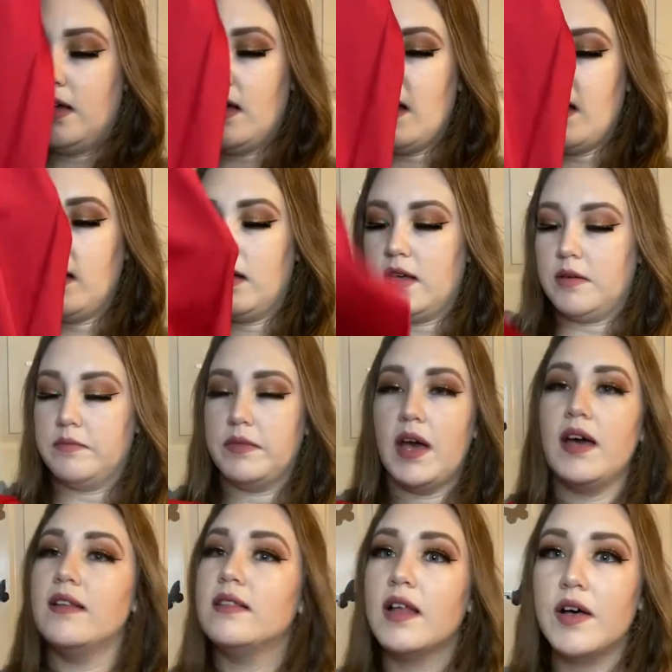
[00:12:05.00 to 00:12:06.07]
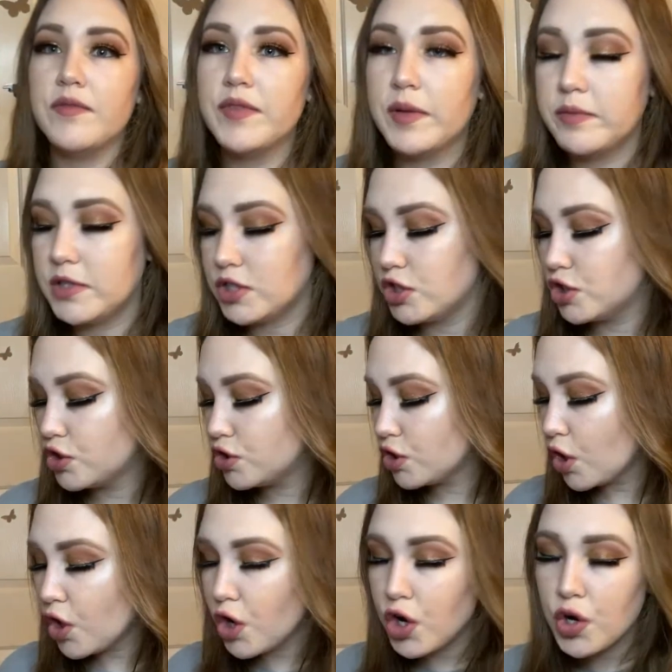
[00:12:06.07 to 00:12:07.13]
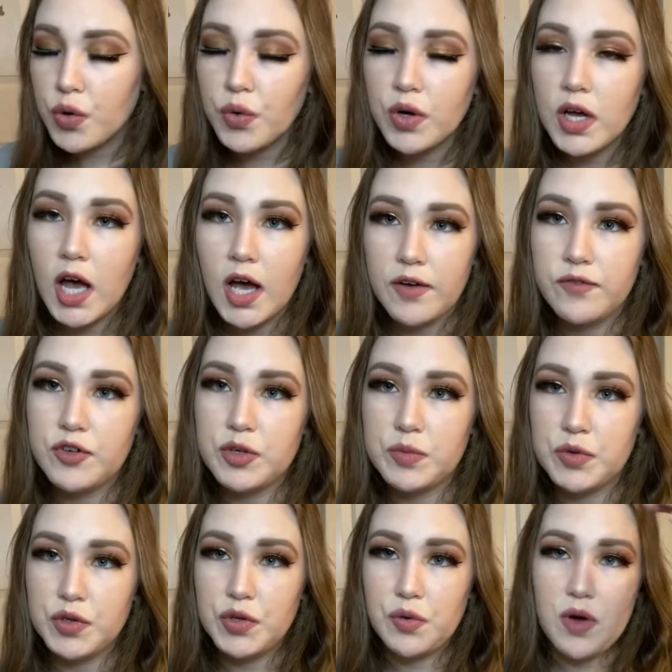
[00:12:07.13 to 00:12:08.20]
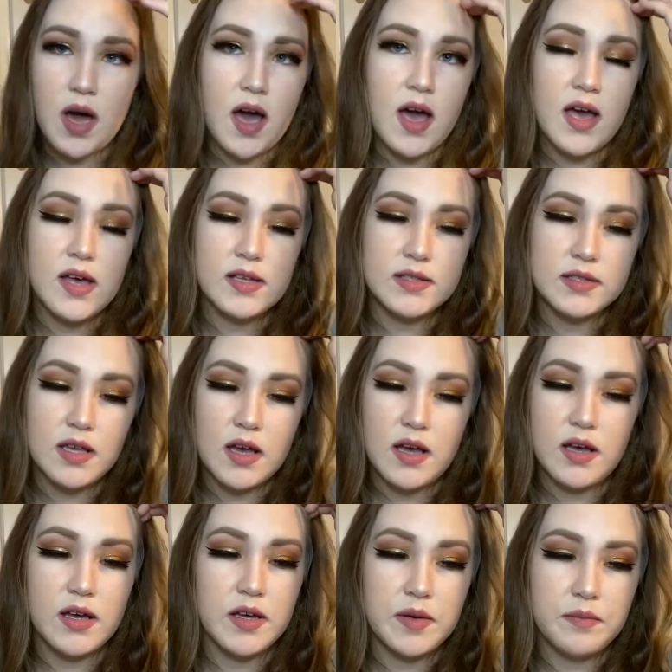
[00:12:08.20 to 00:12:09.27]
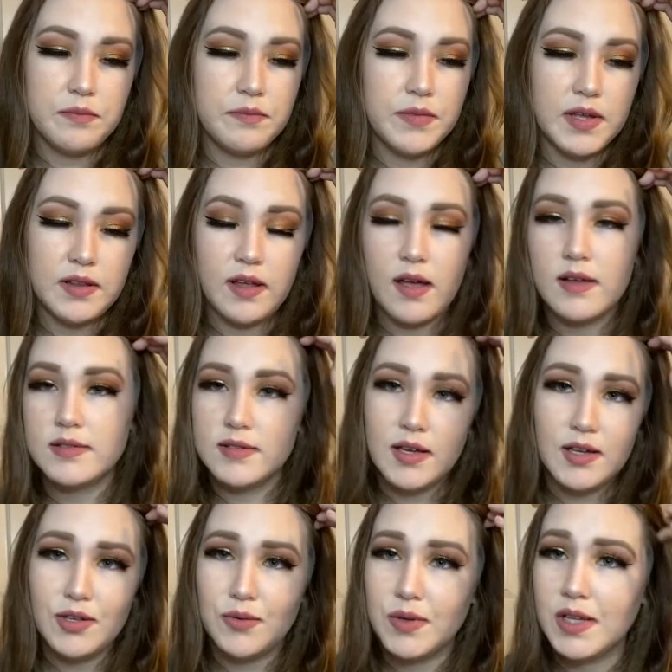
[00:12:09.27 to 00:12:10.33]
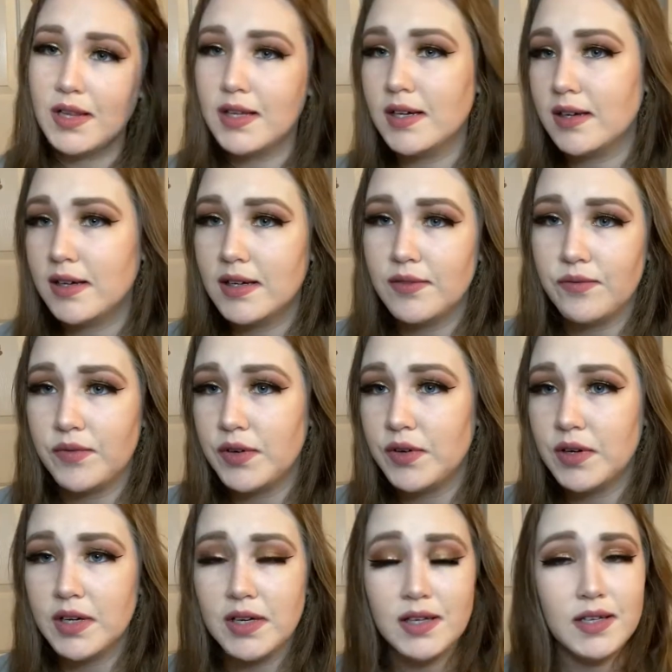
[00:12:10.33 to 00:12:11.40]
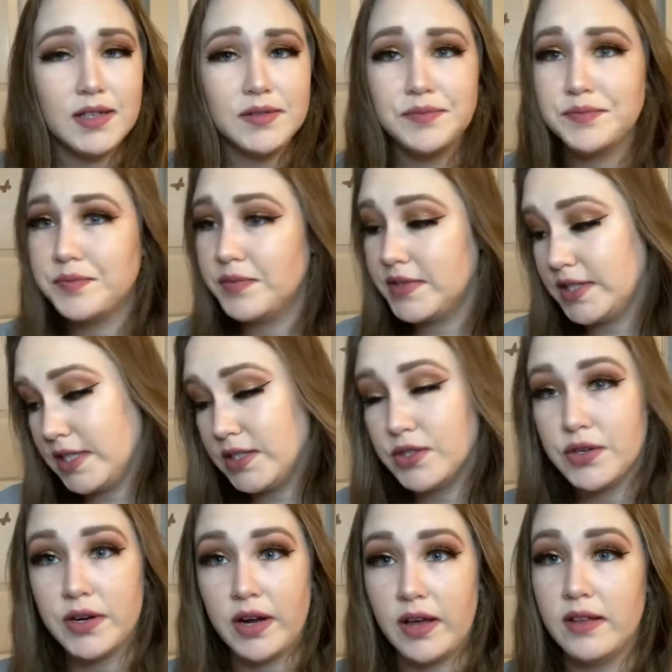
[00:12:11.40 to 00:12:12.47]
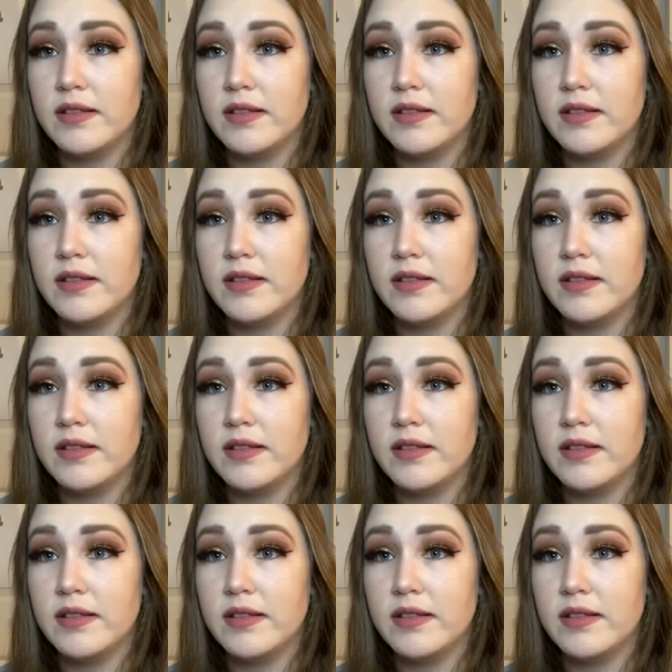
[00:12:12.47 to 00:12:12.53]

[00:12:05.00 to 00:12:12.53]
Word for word: Um, I love them. They're so comfortable, you guys. Um, and like I said, you want to look good and feel good. These are it.